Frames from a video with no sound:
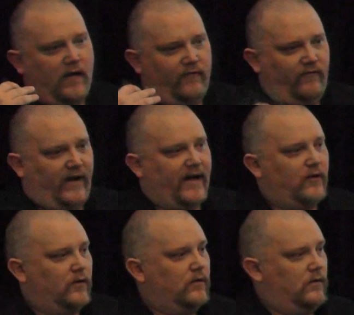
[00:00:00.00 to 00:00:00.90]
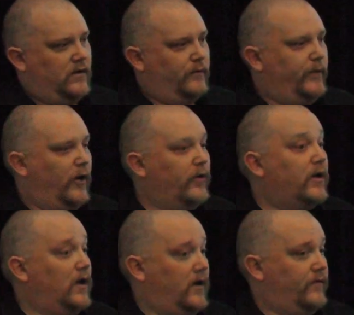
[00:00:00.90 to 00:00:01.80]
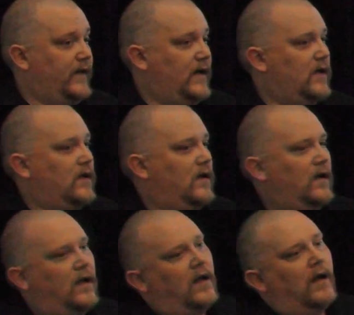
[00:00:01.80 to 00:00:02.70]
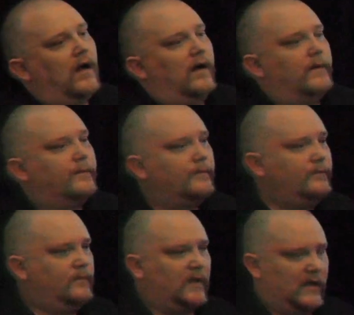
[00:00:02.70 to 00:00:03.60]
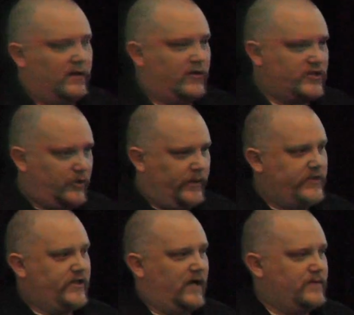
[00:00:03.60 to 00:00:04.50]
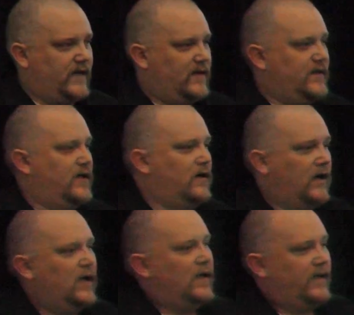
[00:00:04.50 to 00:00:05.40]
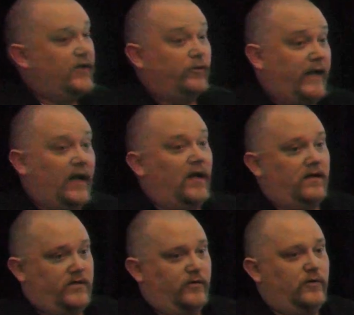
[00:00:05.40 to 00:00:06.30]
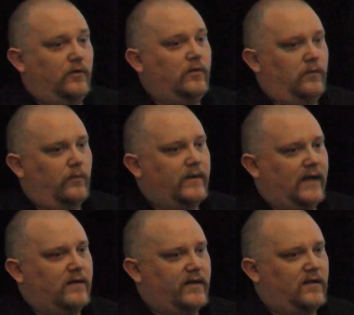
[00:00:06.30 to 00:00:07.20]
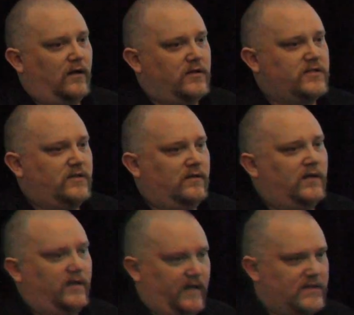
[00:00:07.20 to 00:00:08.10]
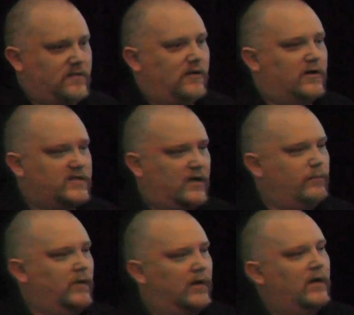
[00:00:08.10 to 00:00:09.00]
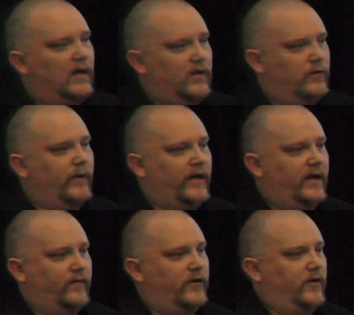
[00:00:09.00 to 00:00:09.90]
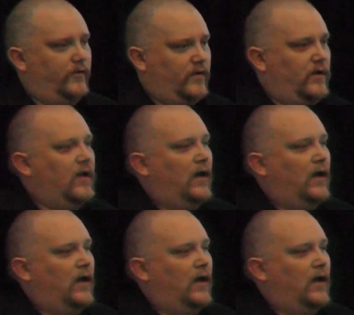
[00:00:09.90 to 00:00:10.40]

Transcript: vital component of that. There are so many jobs out there that you can't do without technology. And yes, there are some. You may never use it.